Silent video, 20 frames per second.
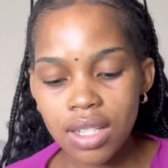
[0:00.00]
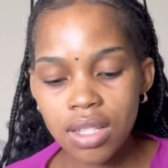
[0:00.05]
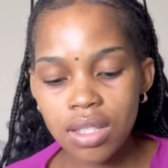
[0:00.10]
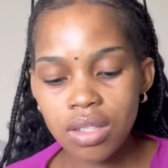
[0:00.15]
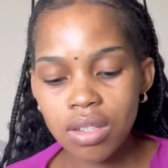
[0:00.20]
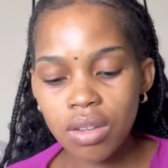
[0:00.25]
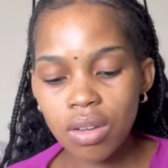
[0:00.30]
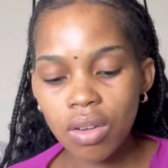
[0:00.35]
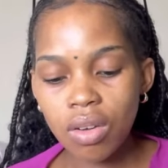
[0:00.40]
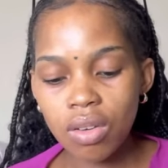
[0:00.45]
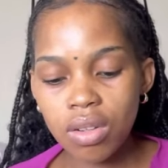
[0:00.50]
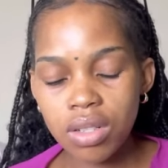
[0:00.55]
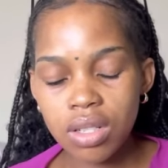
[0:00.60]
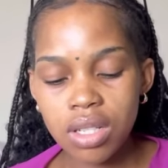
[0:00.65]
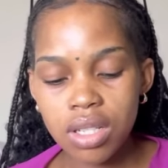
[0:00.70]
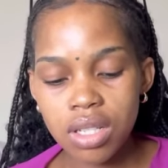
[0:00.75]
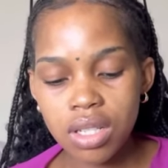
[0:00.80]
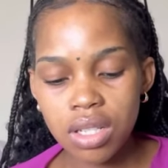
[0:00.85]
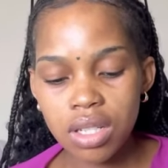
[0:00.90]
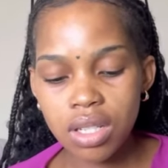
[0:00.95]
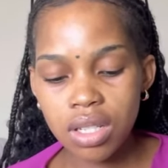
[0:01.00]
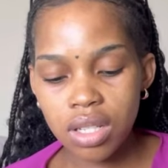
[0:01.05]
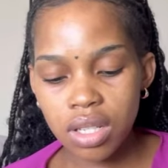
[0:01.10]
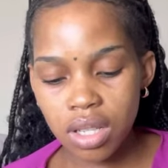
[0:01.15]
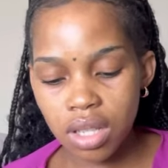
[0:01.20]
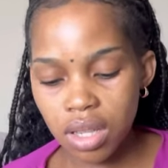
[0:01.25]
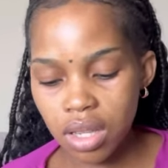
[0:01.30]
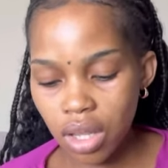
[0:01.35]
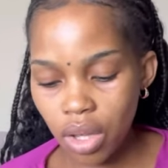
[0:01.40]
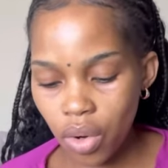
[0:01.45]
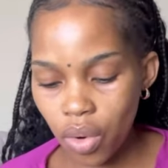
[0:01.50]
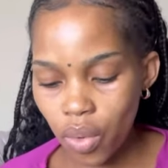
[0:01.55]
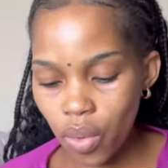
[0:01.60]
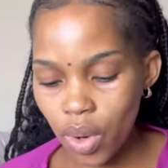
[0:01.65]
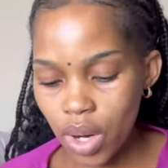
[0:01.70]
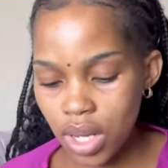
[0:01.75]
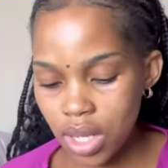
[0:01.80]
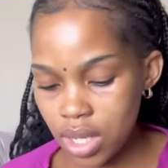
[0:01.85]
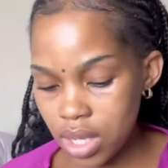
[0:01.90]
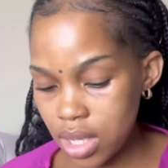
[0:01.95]
is not the
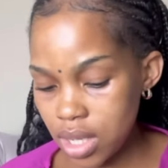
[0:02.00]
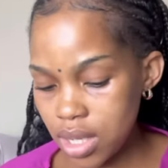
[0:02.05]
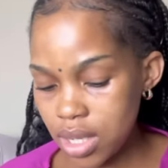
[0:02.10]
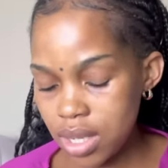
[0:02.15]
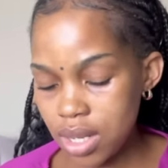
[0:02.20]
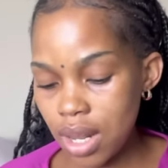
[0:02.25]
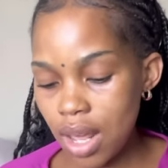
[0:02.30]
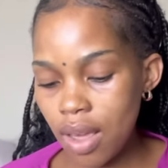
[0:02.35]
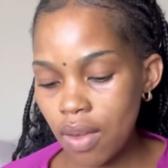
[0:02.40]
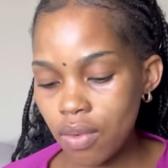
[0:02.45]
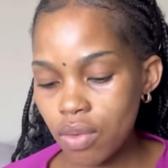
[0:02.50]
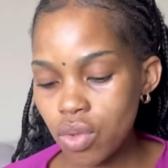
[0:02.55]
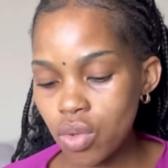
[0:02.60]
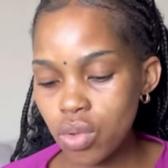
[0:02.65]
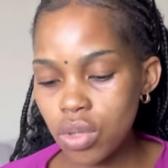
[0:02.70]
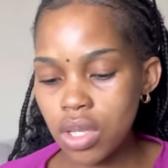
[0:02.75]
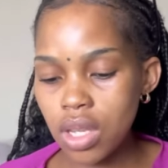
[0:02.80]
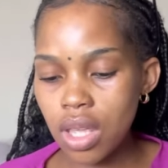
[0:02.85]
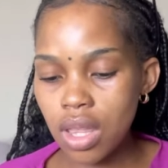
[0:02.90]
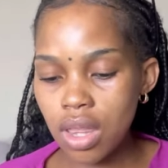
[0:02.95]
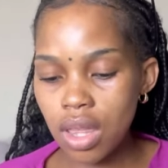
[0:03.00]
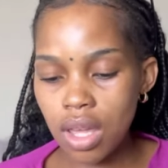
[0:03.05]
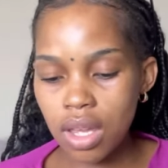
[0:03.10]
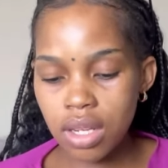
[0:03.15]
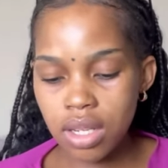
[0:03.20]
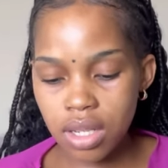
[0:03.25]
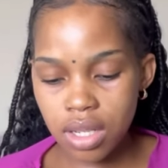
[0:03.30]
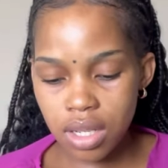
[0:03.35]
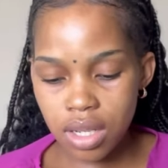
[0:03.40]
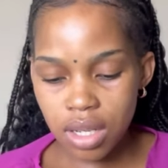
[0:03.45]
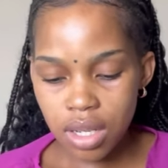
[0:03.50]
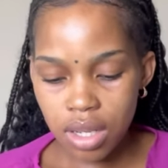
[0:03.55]
greatest i have to say that